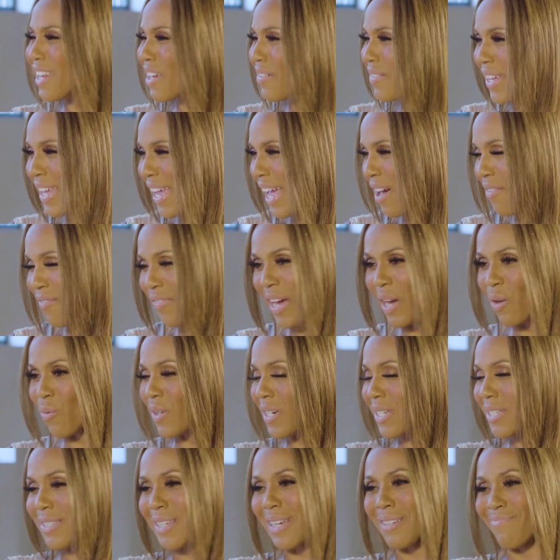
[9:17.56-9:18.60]
love a cat fight.
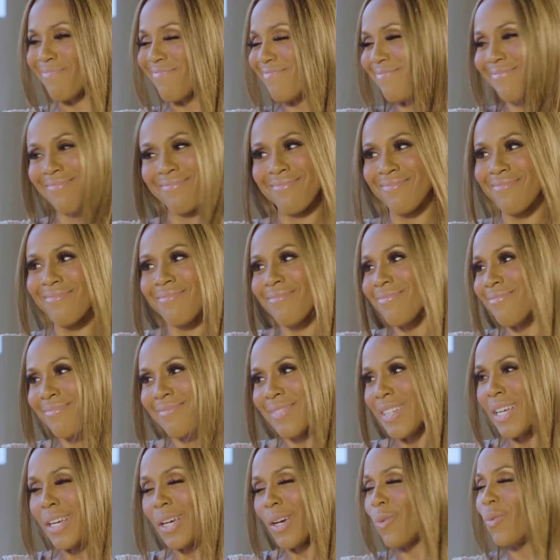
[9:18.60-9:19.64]
When it's like,
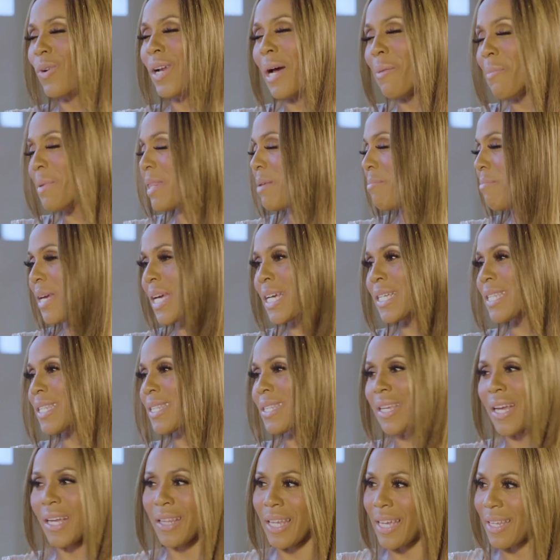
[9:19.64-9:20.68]
when I'm in the mix,
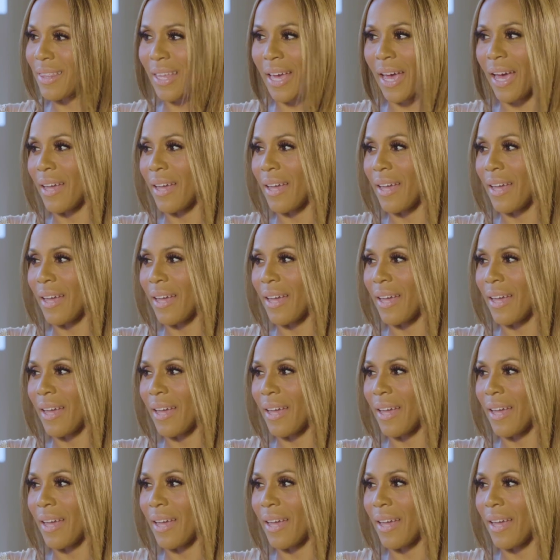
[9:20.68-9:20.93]
it's not like that.